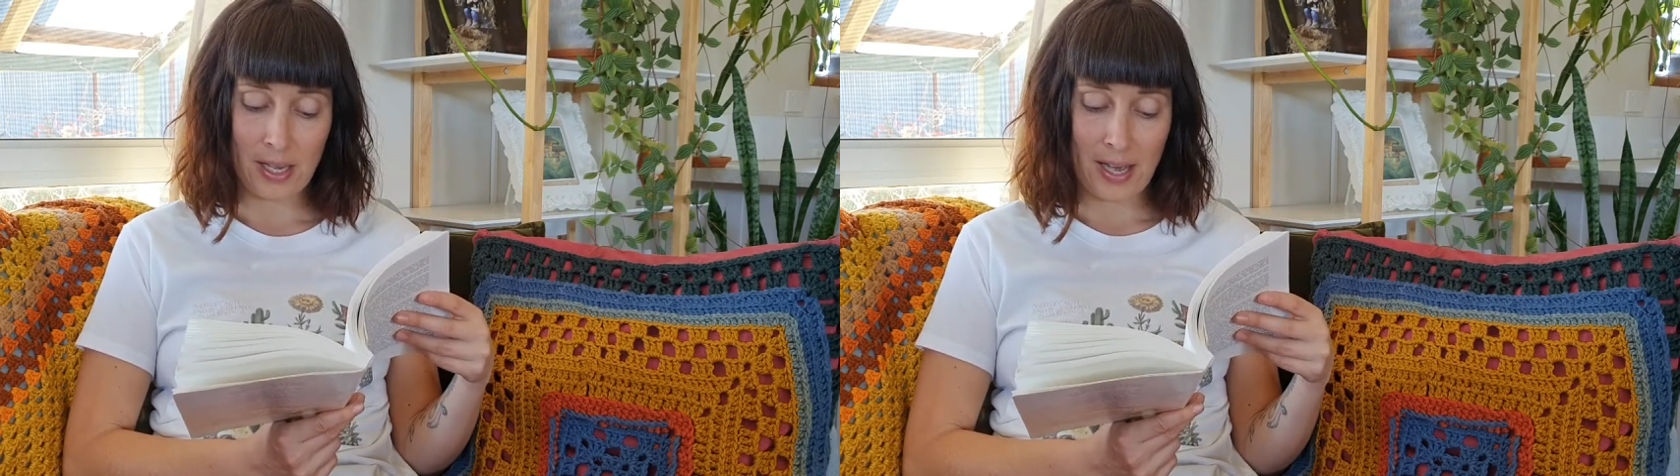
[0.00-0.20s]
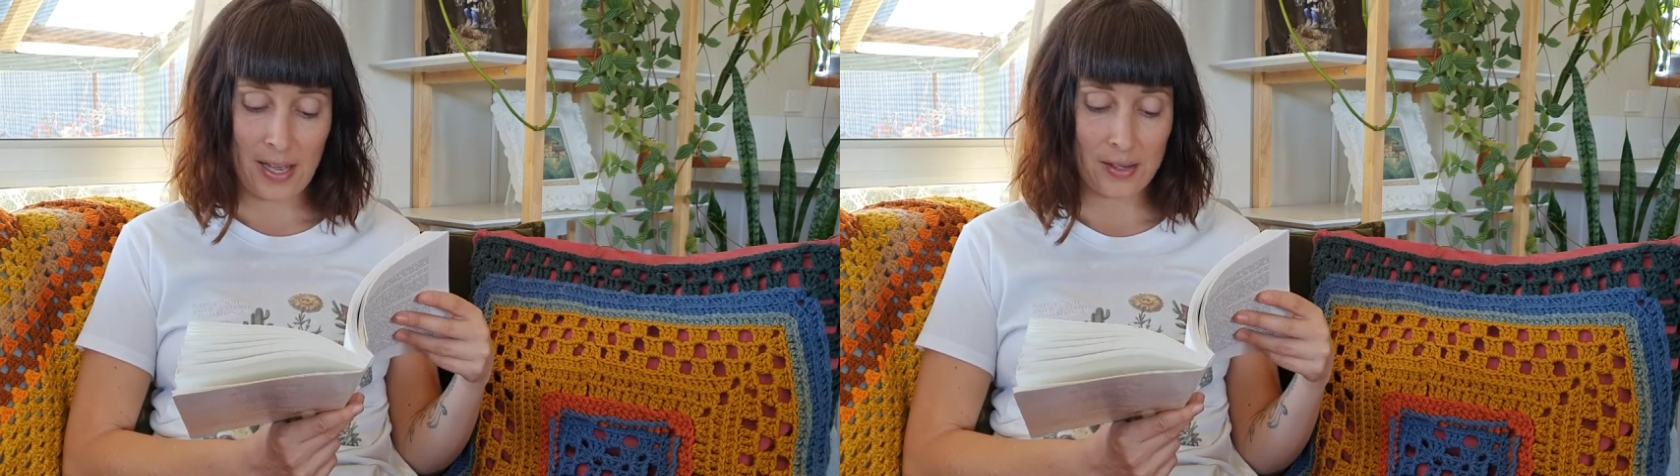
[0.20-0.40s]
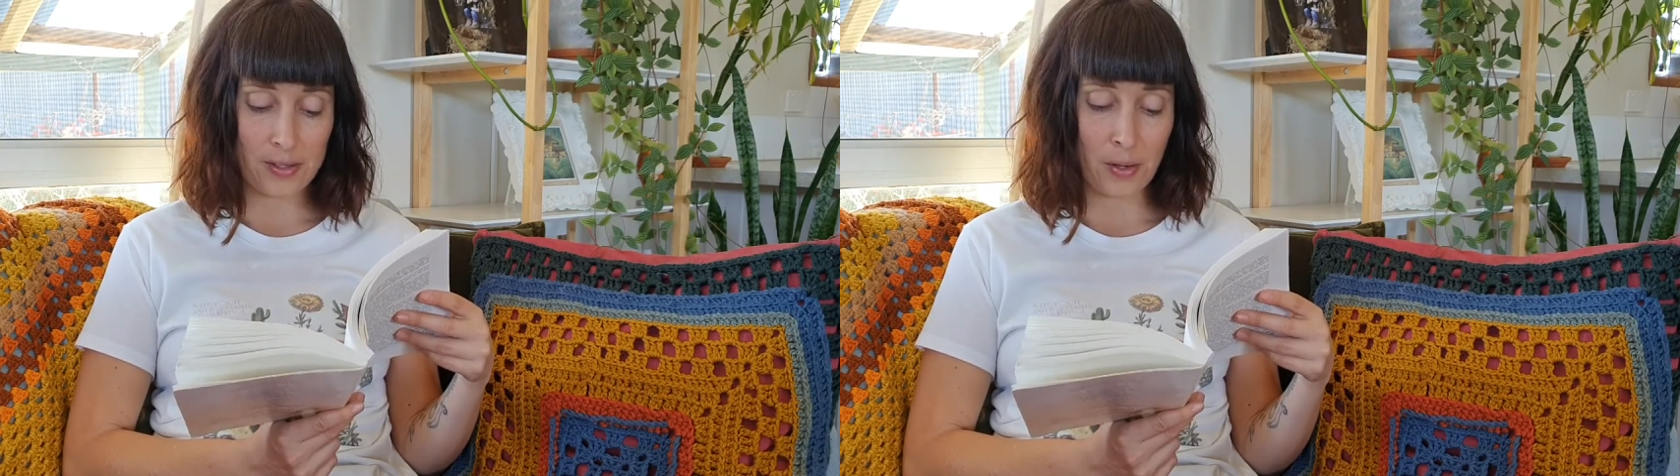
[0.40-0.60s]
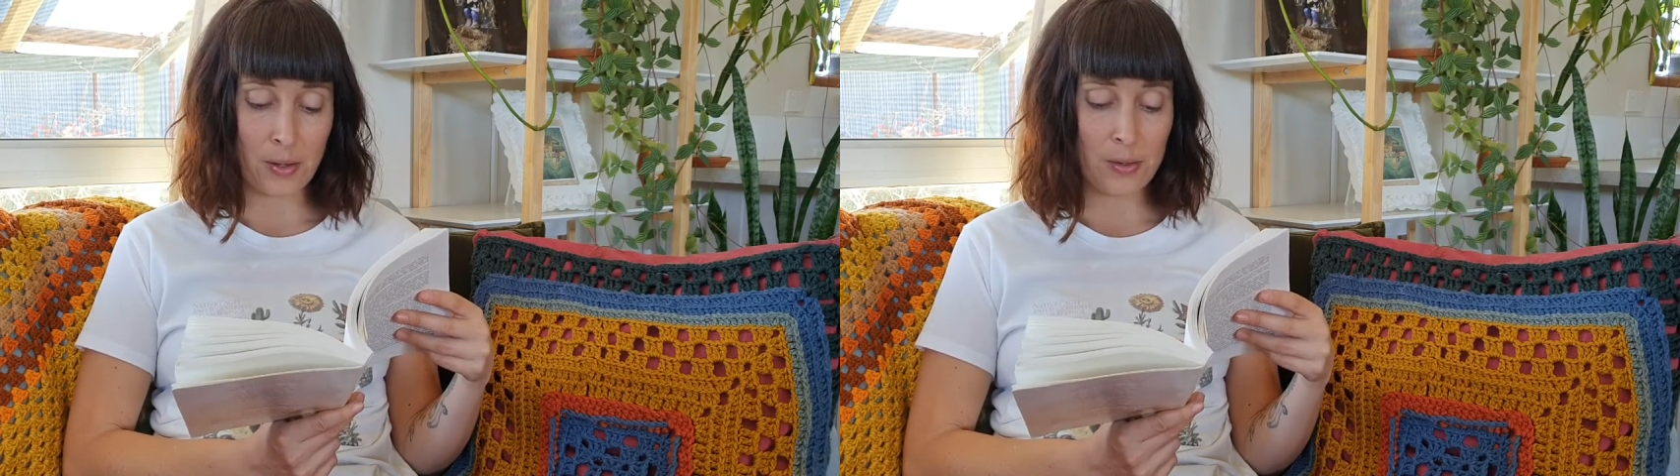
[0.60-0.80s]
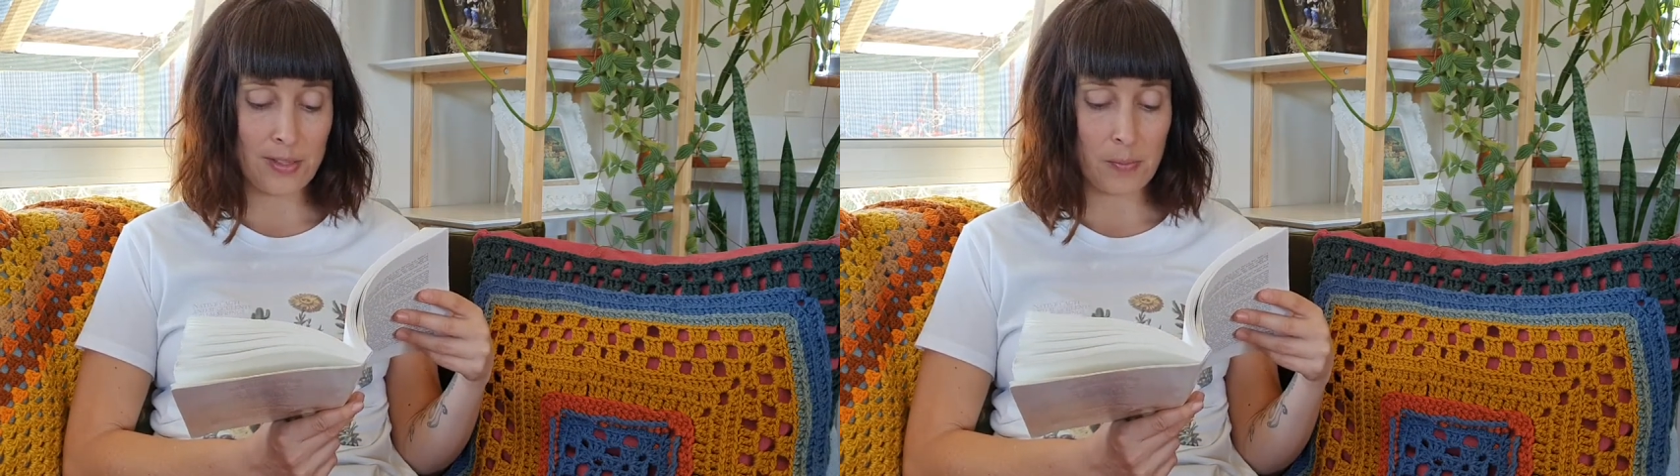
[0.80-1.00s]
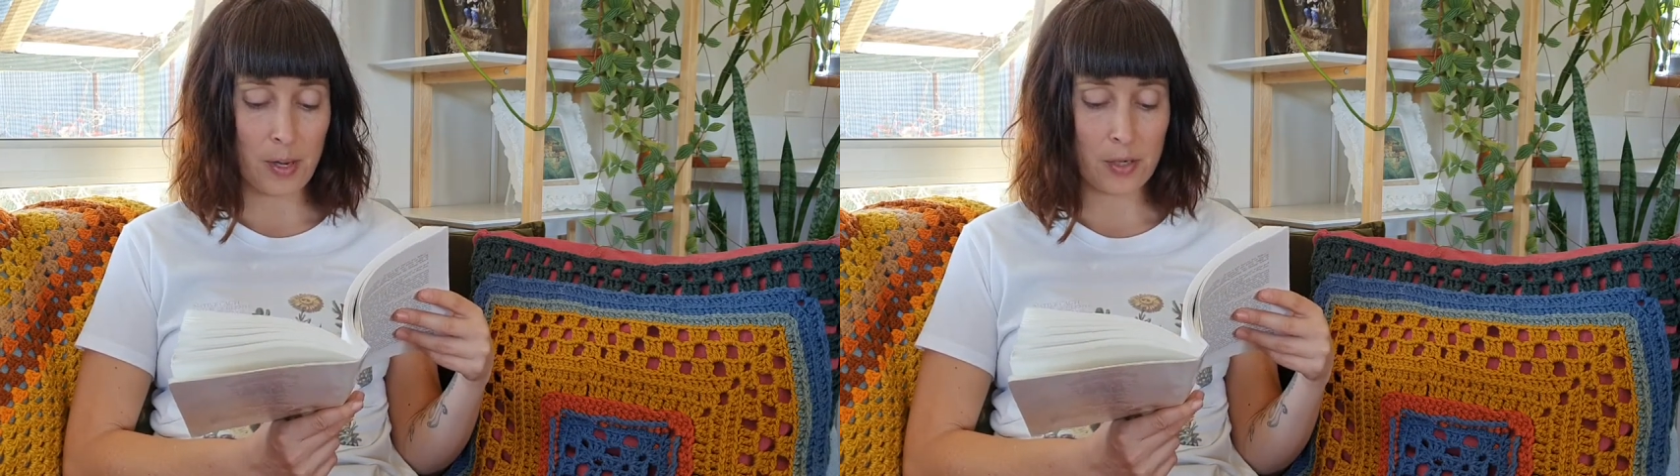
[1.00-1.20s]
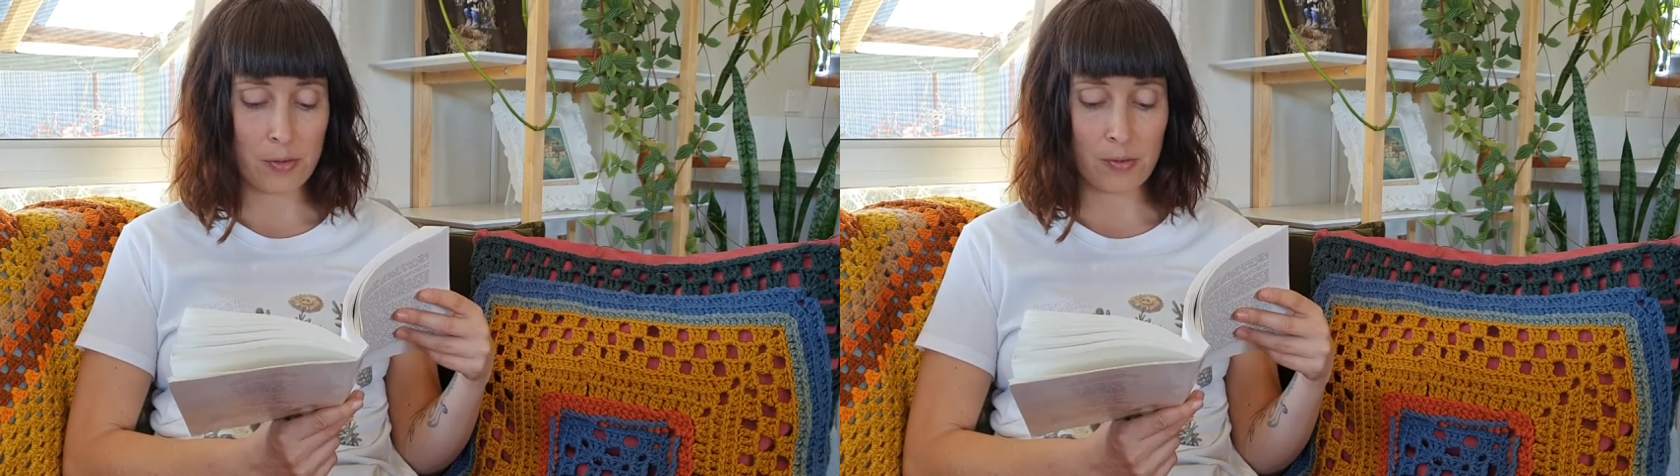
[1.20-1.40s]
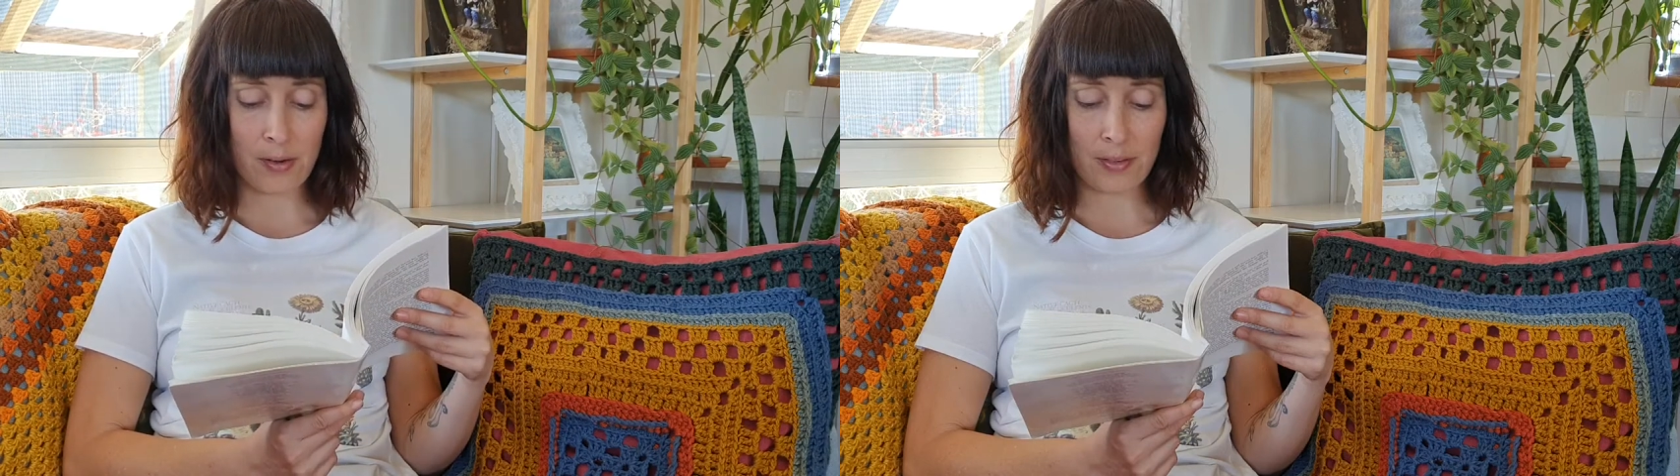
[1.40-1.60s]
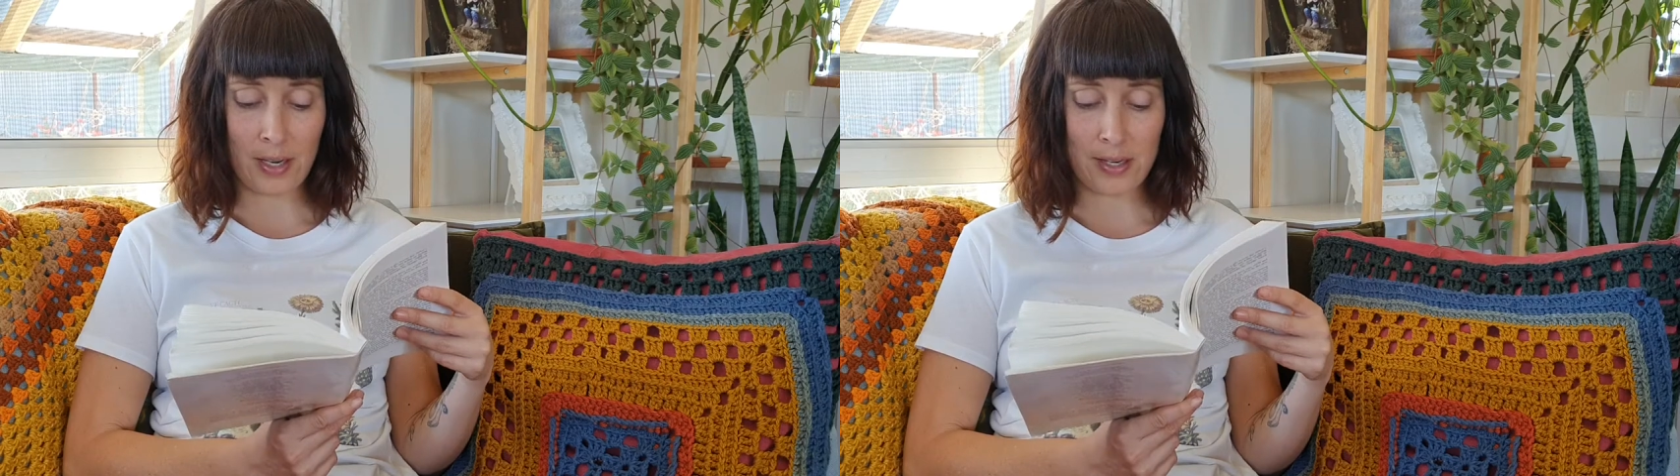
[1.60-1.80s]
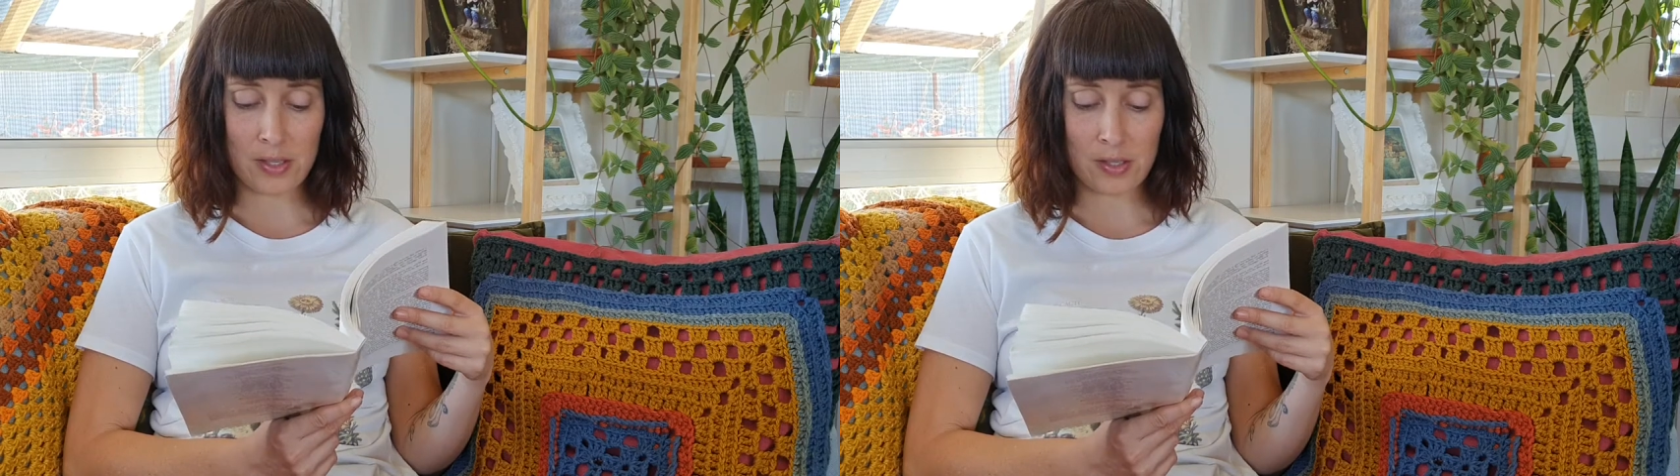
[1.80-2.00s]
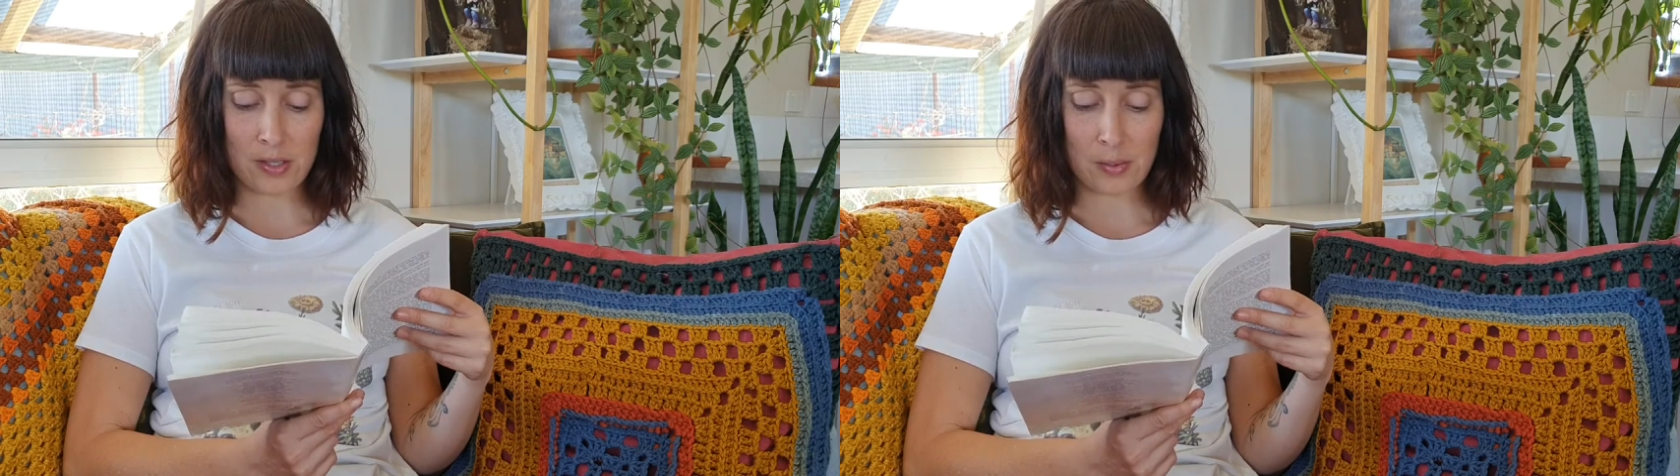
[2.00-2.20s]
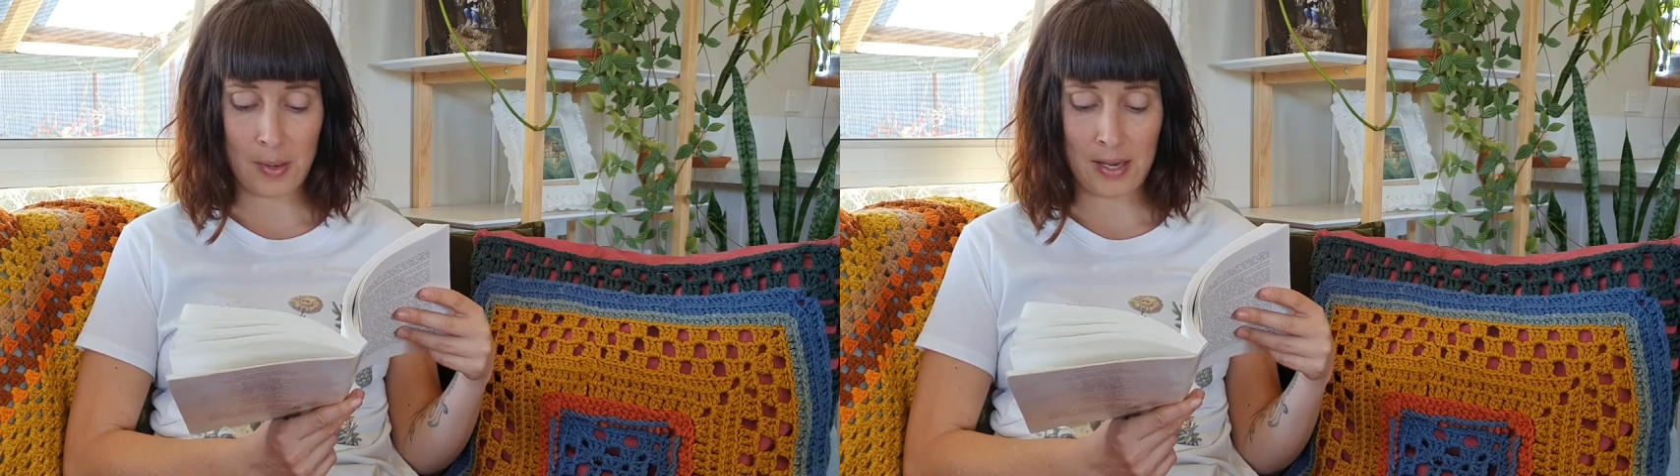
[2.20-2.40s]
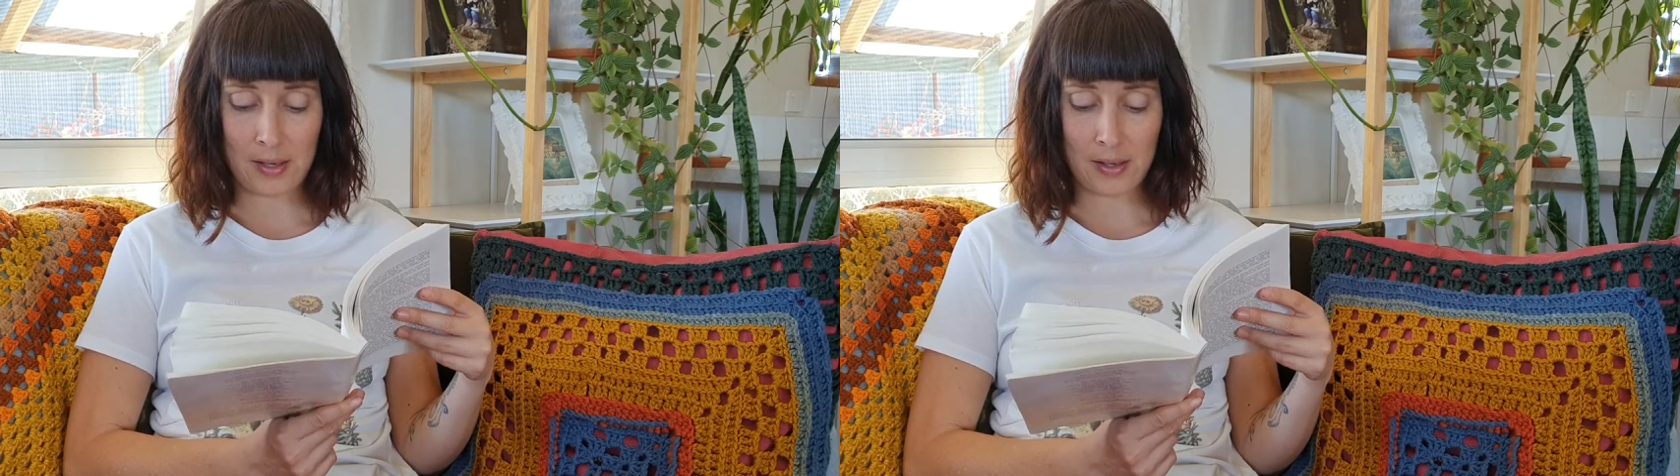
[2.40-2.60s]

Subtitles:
had its own special revelation to make,